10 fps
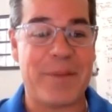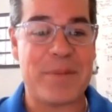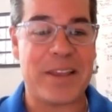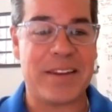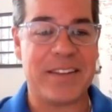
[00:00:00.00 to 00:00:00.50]
I
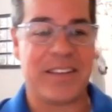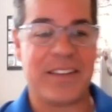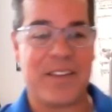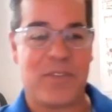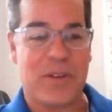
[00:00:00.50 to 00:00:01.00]
mean,
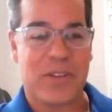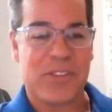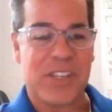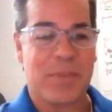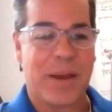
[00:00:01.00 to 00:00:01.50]
if you
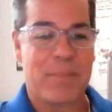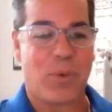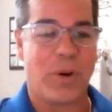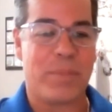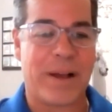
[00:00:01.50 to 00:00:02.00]
can see my
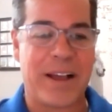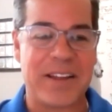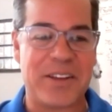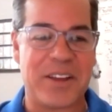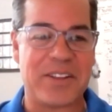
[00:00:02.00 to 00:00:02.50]
board
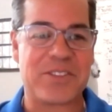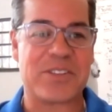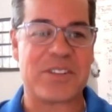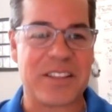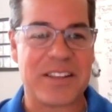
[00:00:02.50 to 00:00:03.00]
behind you,
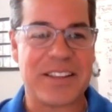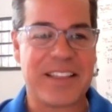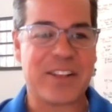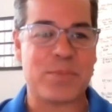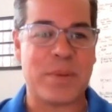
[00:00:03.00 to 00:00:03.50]
it's
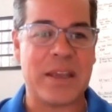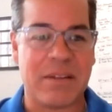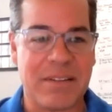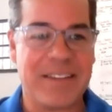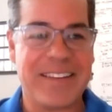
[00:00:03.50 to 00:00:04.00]

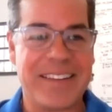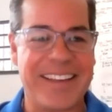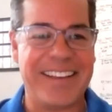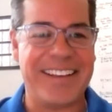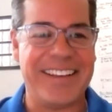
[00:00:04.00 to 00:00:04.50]
me.
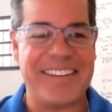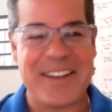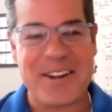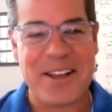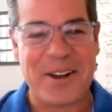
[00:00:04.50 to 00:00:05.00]

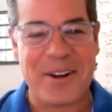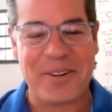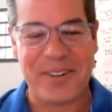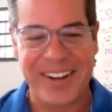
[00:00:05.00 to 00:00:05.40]
You know?